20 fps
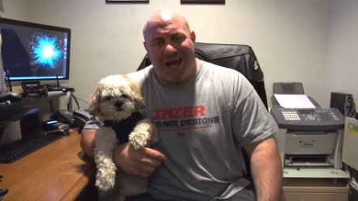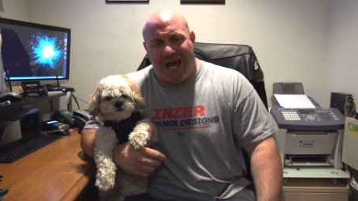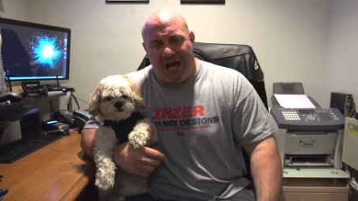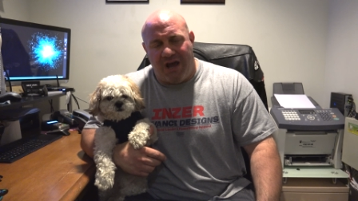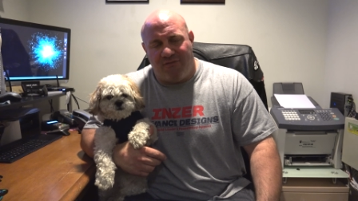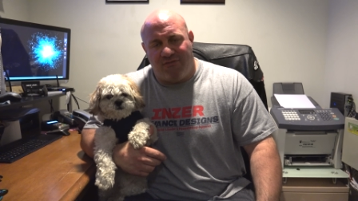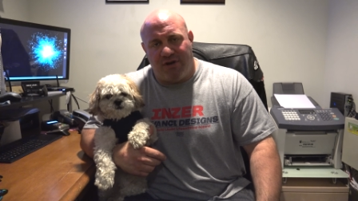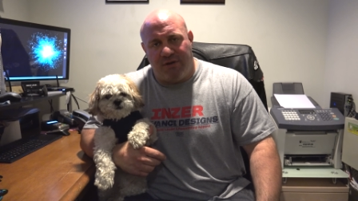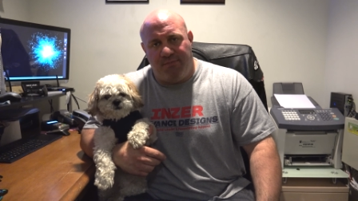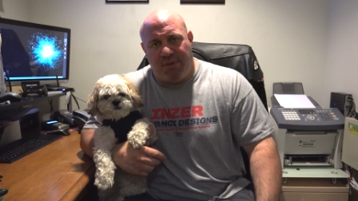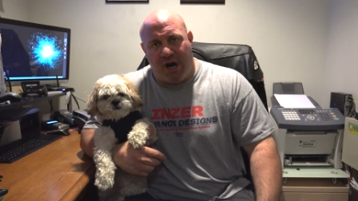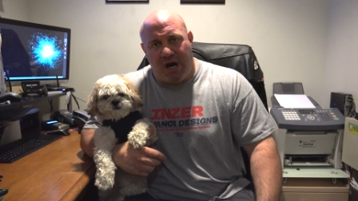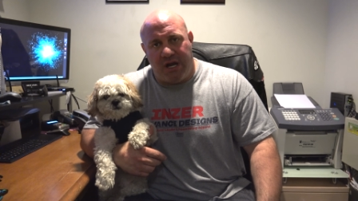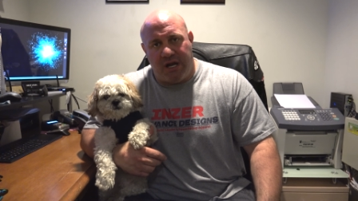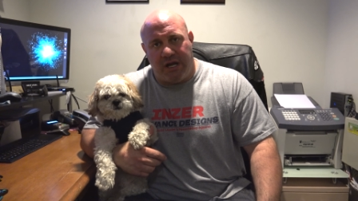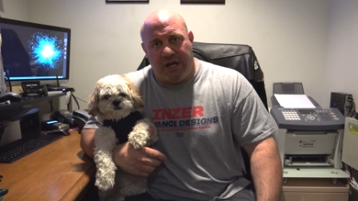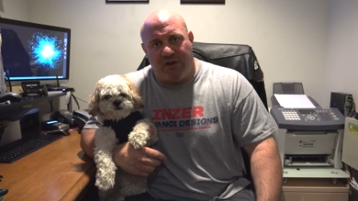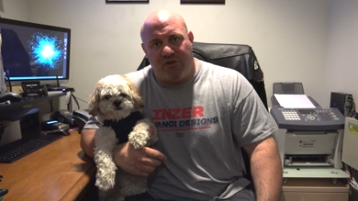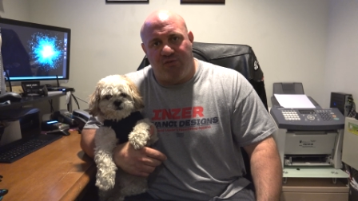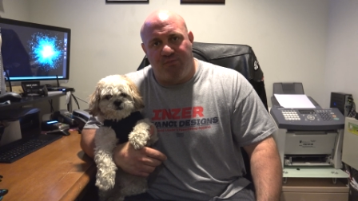
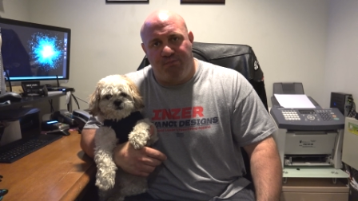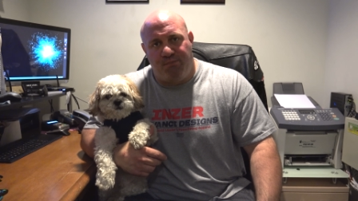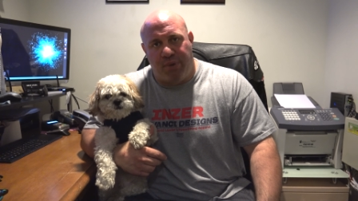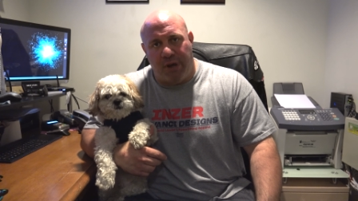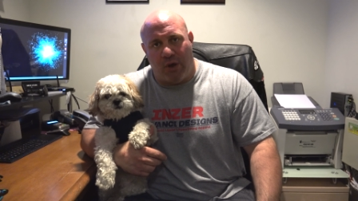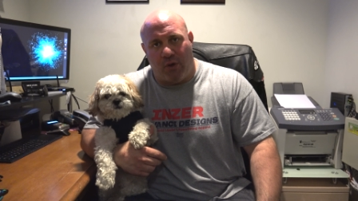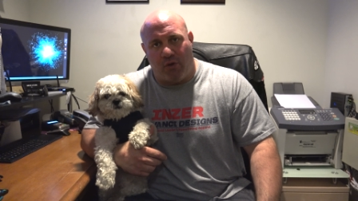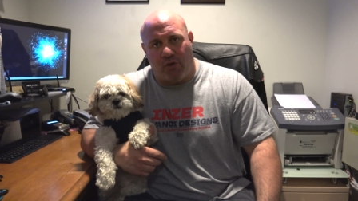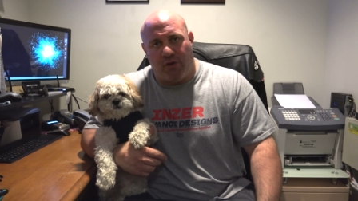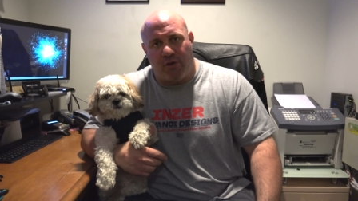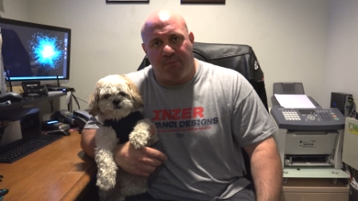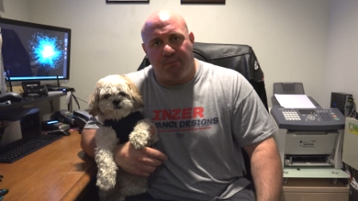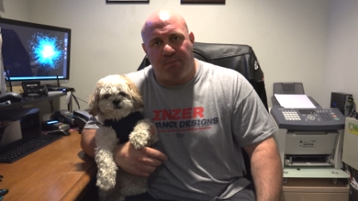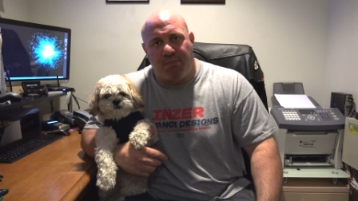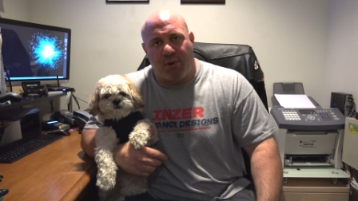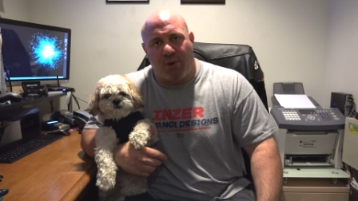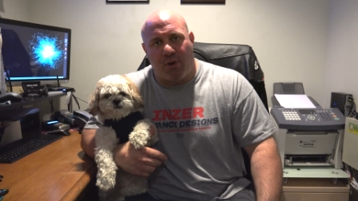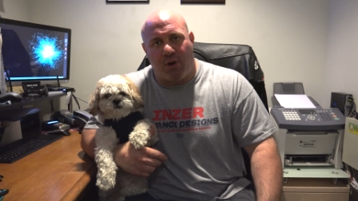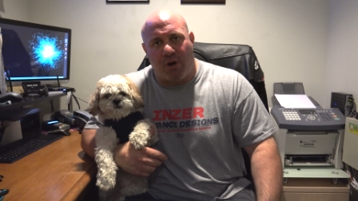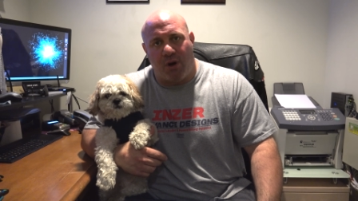Everybody is built
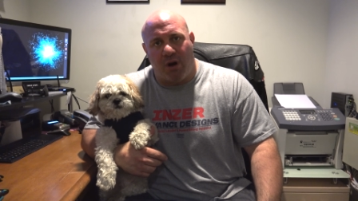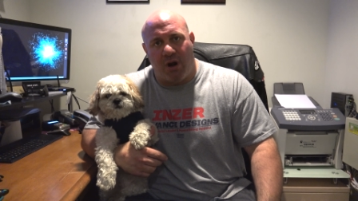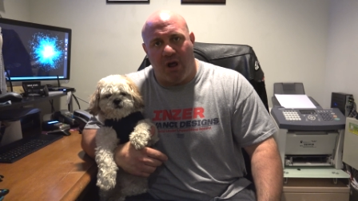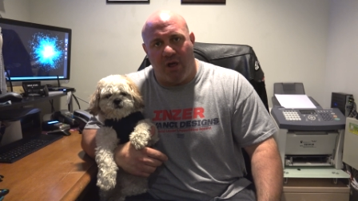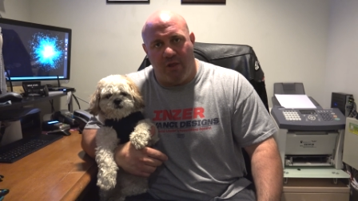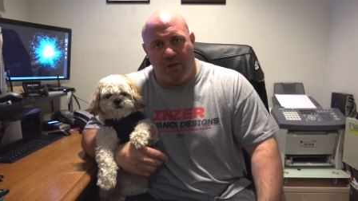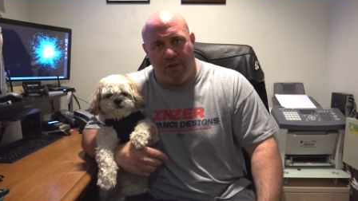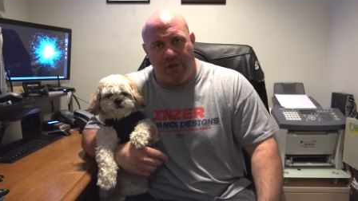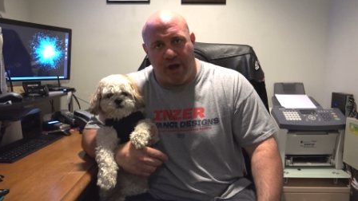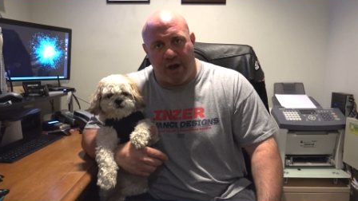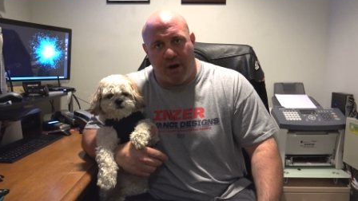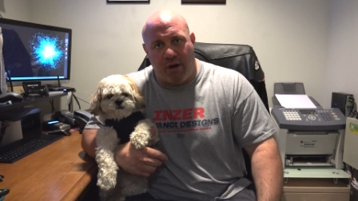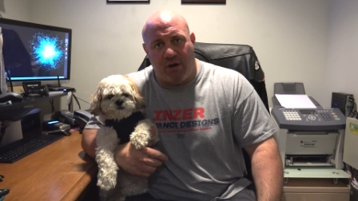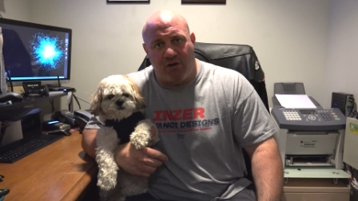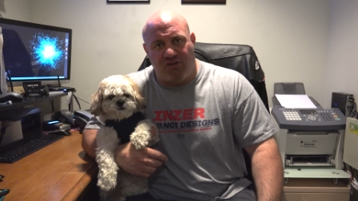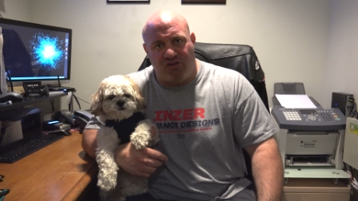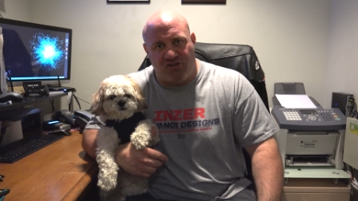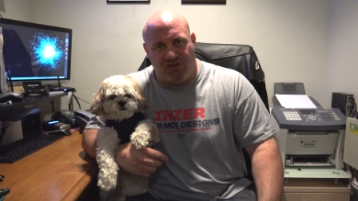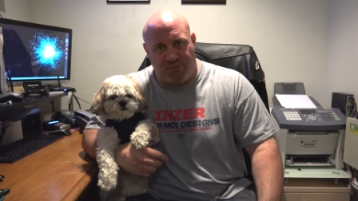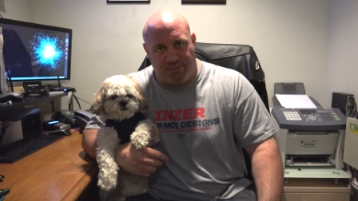per their
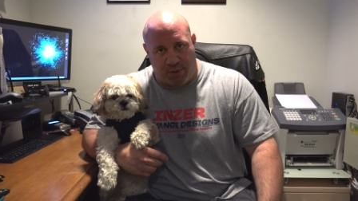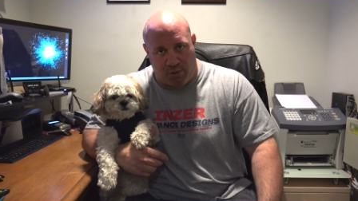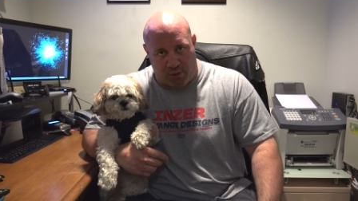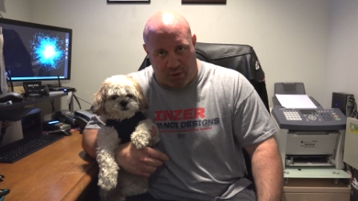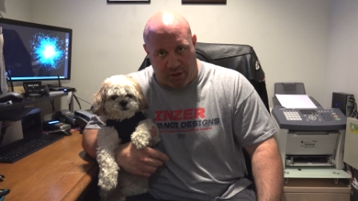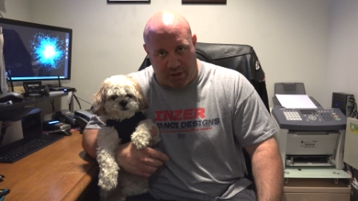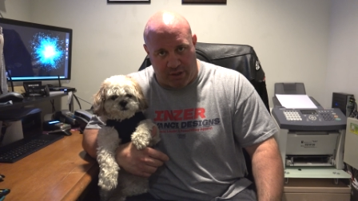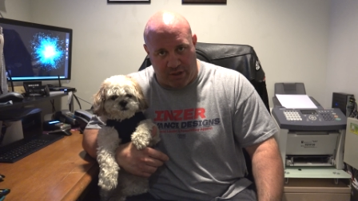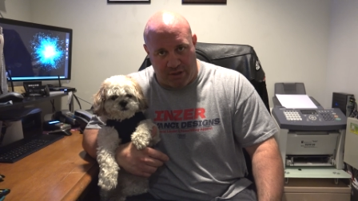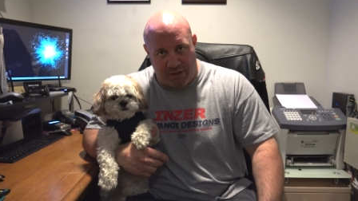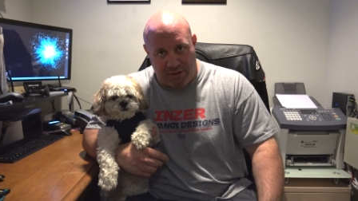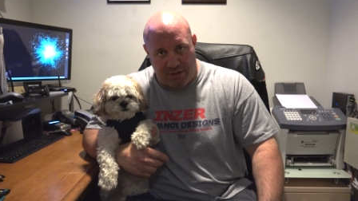sport.